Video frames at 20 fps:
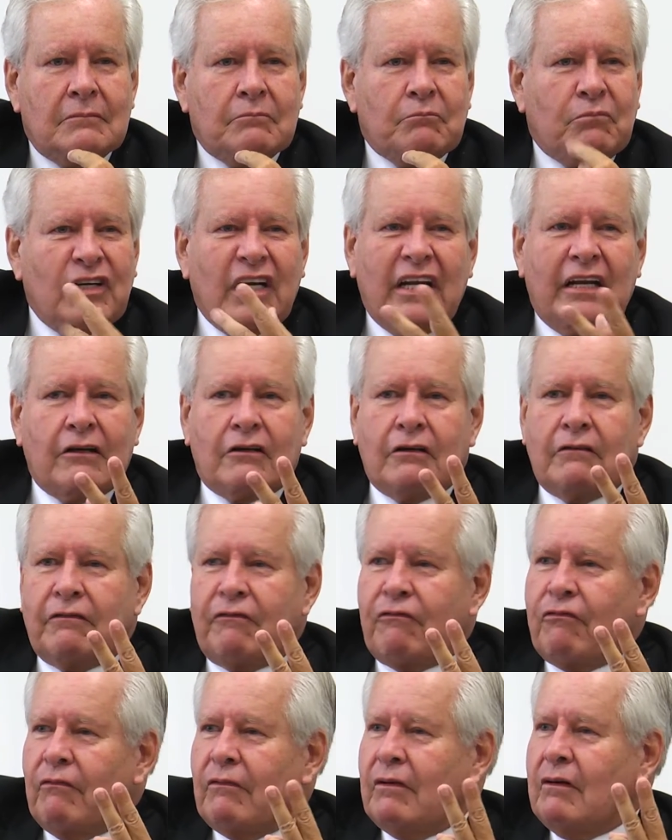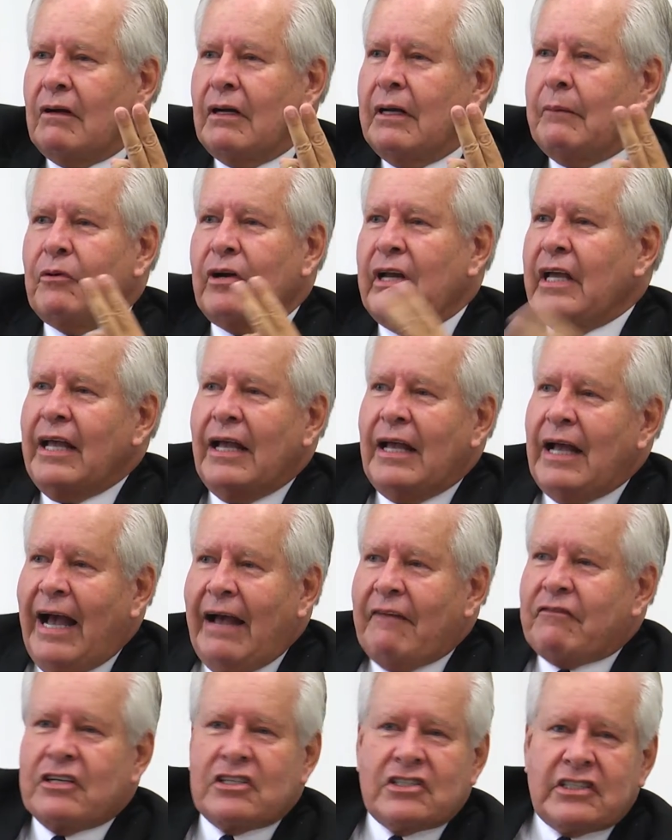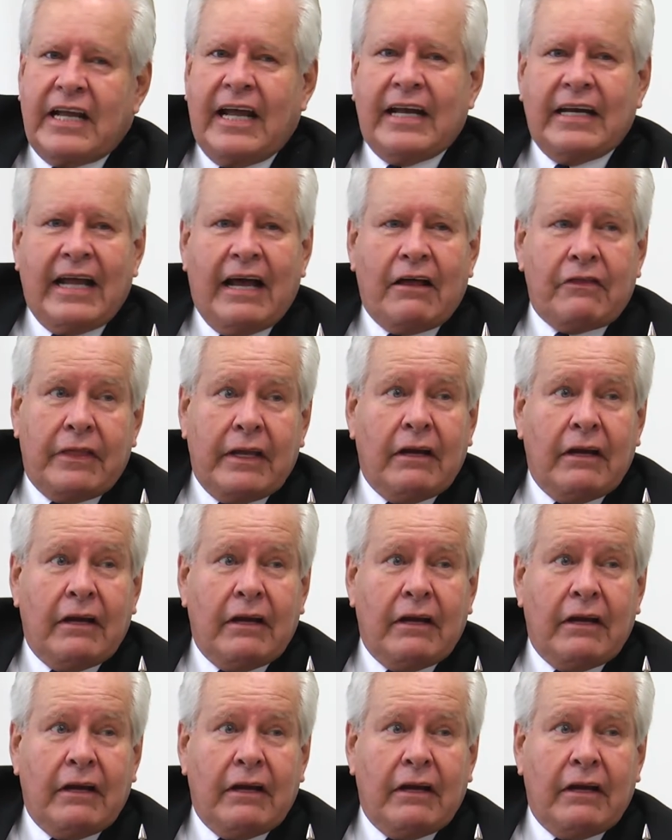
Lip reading: Political liberty, I have to stand out